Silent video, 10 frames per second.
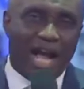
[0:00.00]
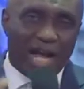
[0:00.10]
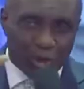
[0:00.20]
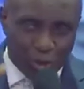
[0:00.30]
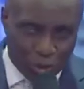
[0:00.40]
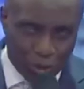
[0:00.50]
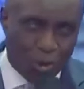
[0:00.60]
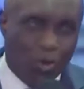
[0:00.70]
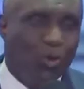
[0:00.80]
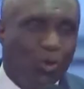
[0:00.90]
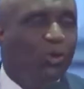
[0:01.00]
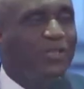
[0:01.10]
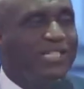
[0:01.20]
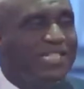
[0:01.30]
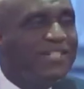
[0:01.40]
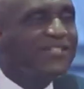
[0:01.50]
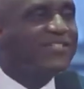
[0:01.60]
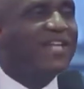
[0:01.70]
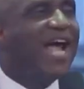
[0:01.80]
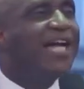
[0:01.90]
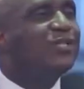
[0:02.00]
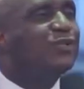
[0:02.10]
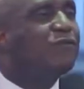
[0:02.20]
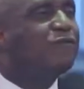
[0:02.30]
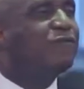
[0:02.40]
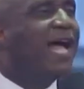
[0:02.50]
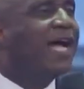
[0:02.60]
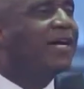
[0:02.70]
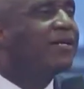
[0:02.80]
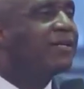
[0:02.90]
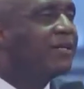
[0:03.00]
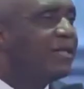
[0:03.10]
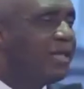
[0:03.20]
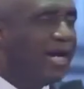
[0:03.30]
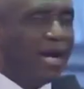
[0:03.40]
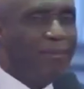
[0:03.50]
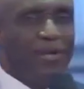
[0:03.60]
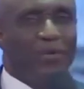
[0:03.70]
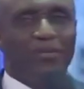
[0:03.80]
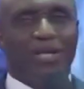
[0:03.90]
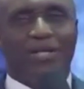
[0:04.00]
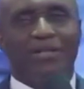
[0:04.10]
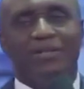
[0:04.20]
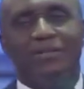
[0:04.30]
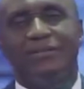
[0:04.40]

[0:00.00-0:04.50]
and two decide to fly. How many will remain?